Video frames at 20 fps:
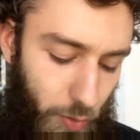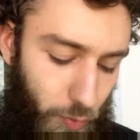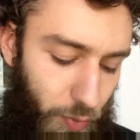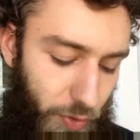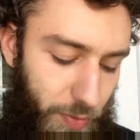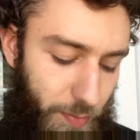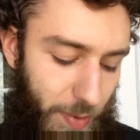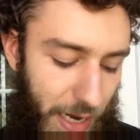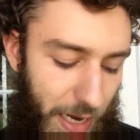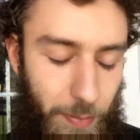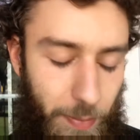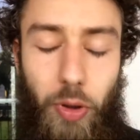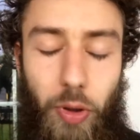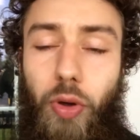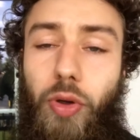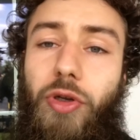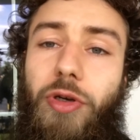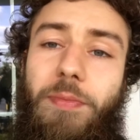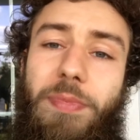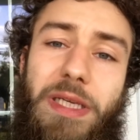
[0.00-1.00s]
with
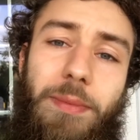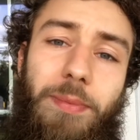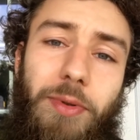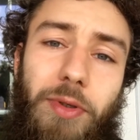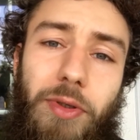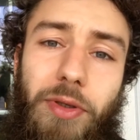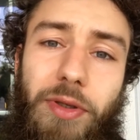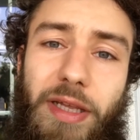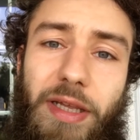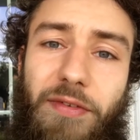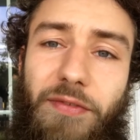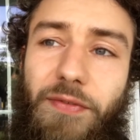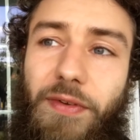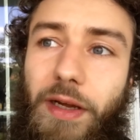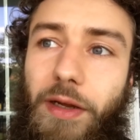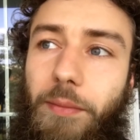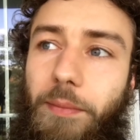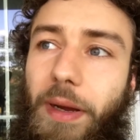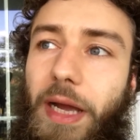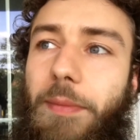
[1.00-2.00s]
bipolar people, they
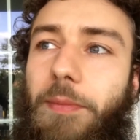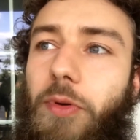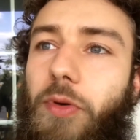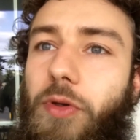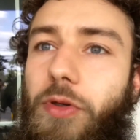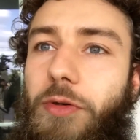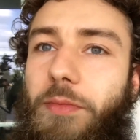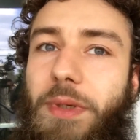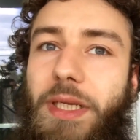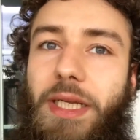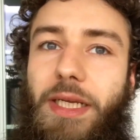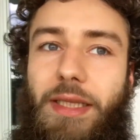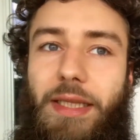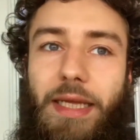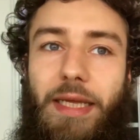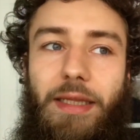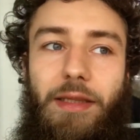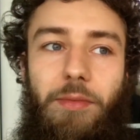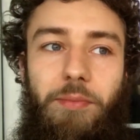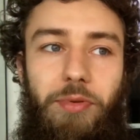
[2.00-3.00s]
found bipolar meaning
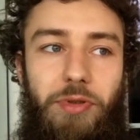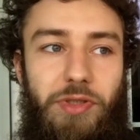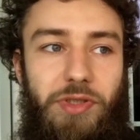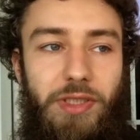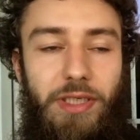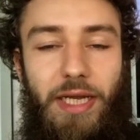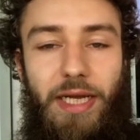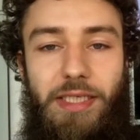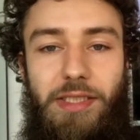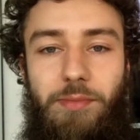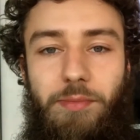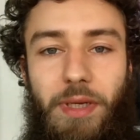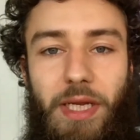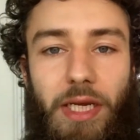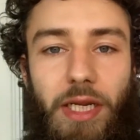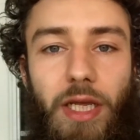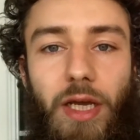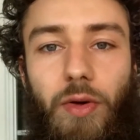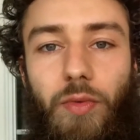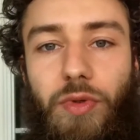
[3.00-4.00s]
that the person has
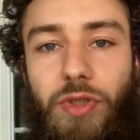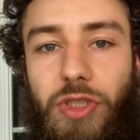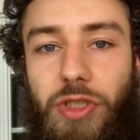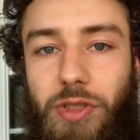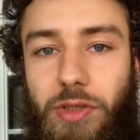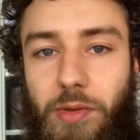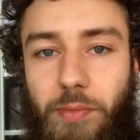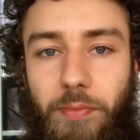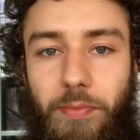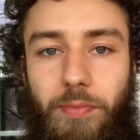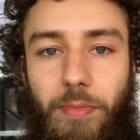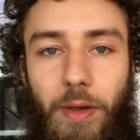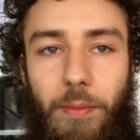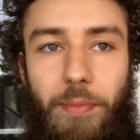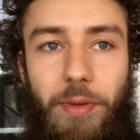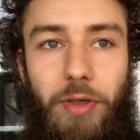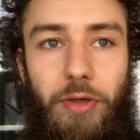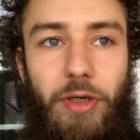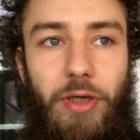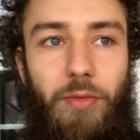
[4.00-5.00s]
mania, which is a
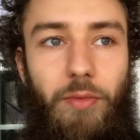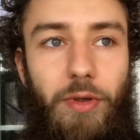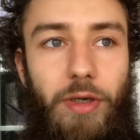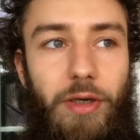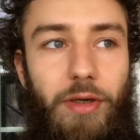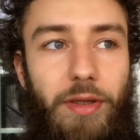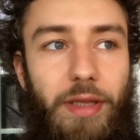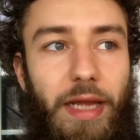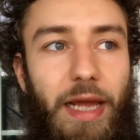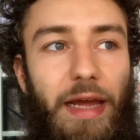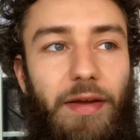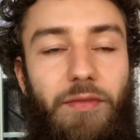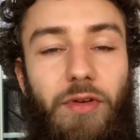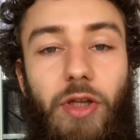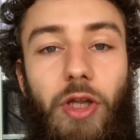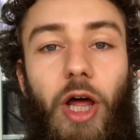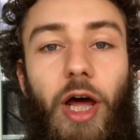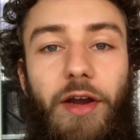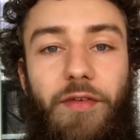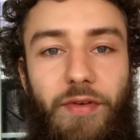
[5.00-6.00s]
period where they have a
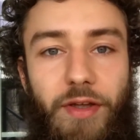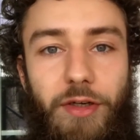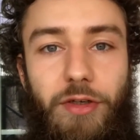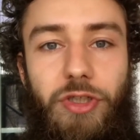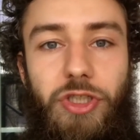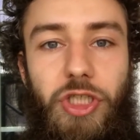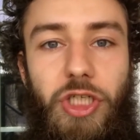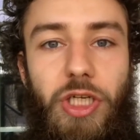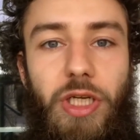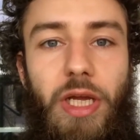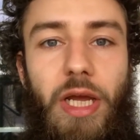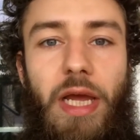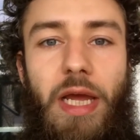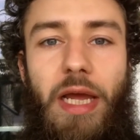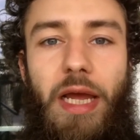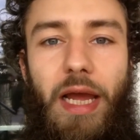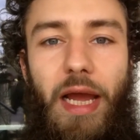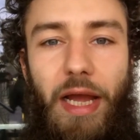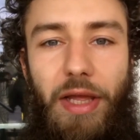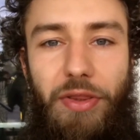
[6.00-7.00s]
lot of energy,
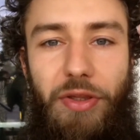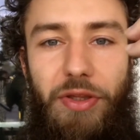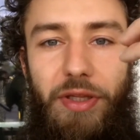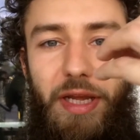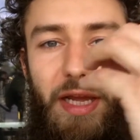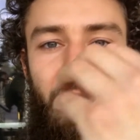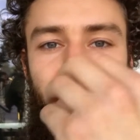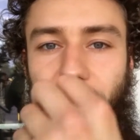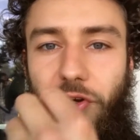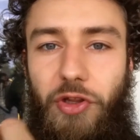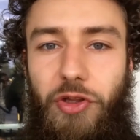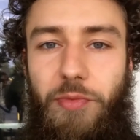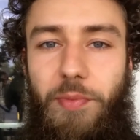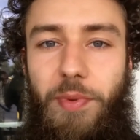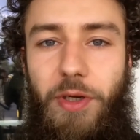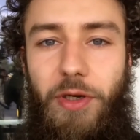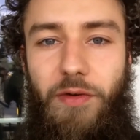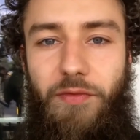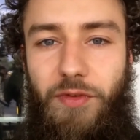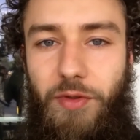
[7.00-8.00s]
and they have another
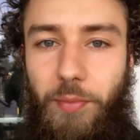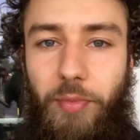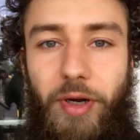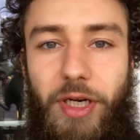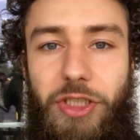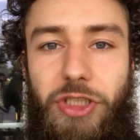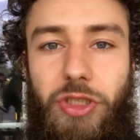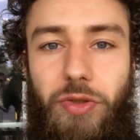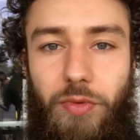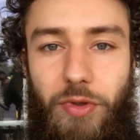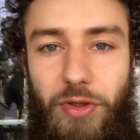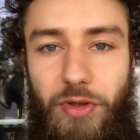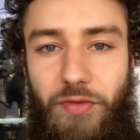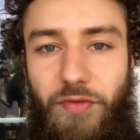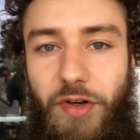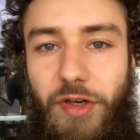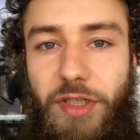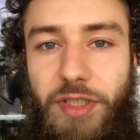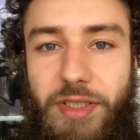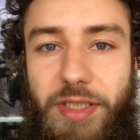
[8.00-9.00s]
period of depression where they're
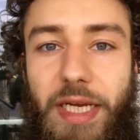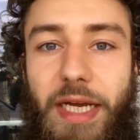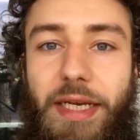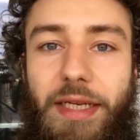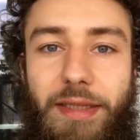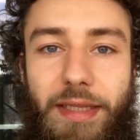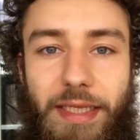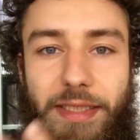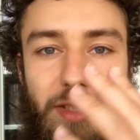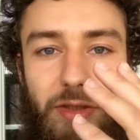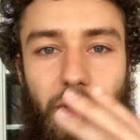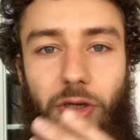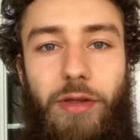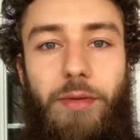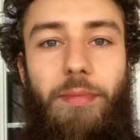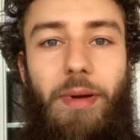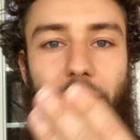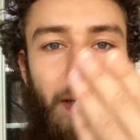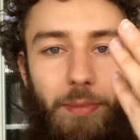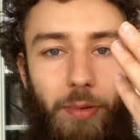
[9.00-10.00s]
very sad. That's
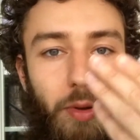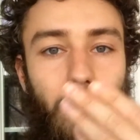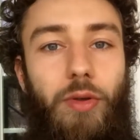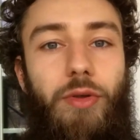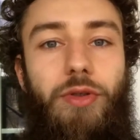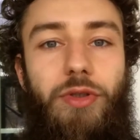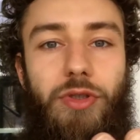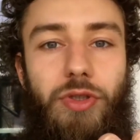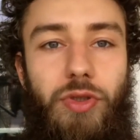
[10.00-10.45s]
called bipolar